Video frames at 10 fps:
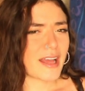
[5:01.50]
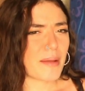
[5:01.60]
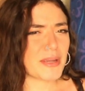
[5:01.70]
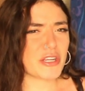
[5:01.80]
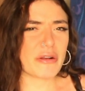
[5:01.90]

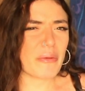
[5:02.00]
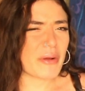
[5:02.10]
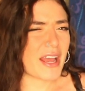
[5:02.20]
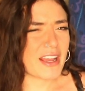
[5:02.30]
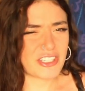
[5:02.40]
I mean, you don't
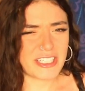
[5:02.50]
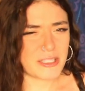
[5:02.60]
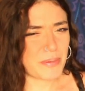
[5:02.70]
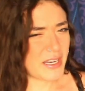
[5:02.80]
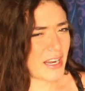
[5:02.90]
want to actually
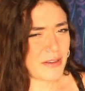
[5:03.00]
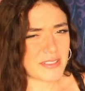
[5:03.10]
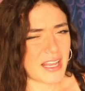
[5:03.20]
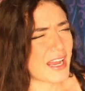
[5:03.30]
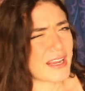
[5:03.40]
spit it
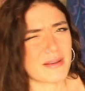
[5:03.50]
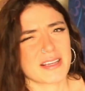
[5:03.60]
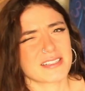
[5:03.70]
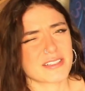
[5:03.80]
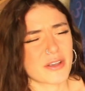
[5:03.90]
outside
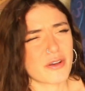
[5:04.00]
because it's